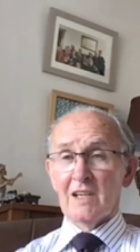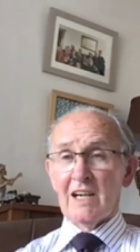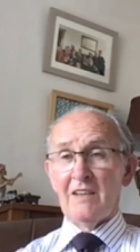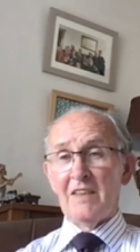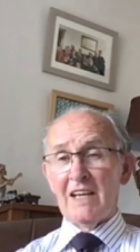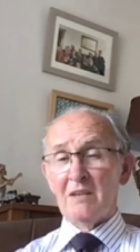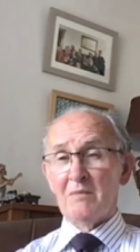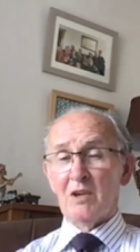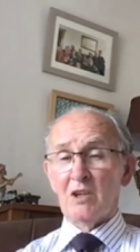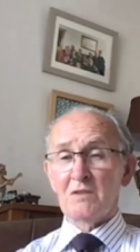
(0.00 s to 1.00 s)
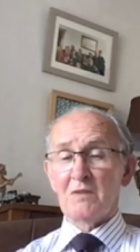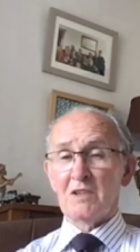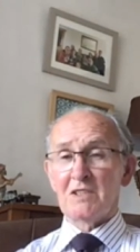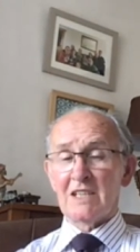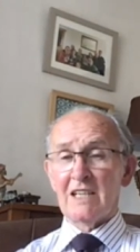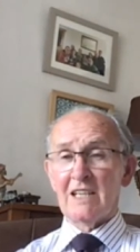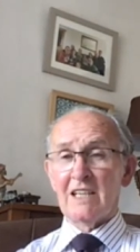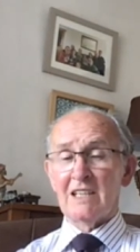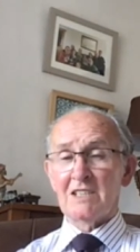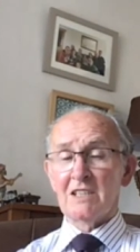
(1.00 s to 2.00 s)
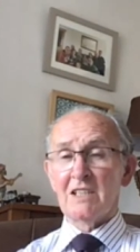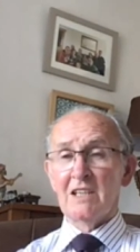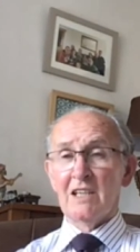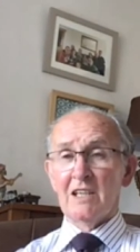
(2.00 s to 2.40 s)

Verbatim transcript: And then, because of their sin, he has to